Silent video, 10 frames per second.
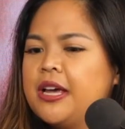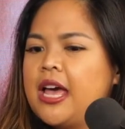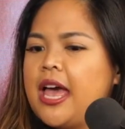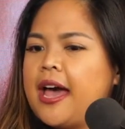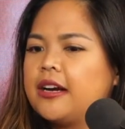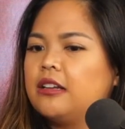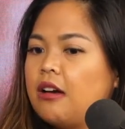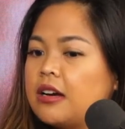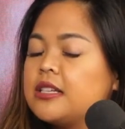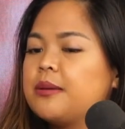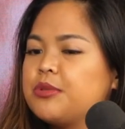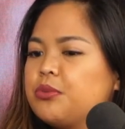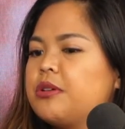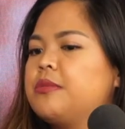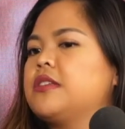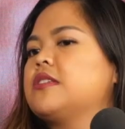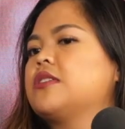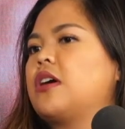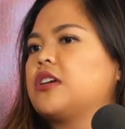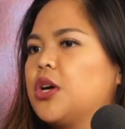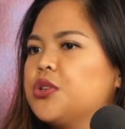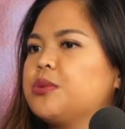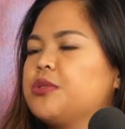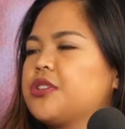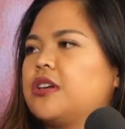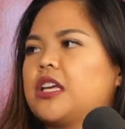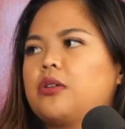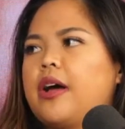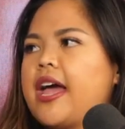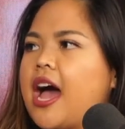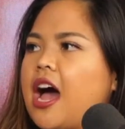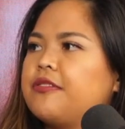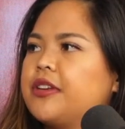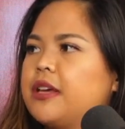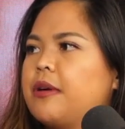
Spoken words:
And a lot of times women's non-negotiables are like, no, I have to get my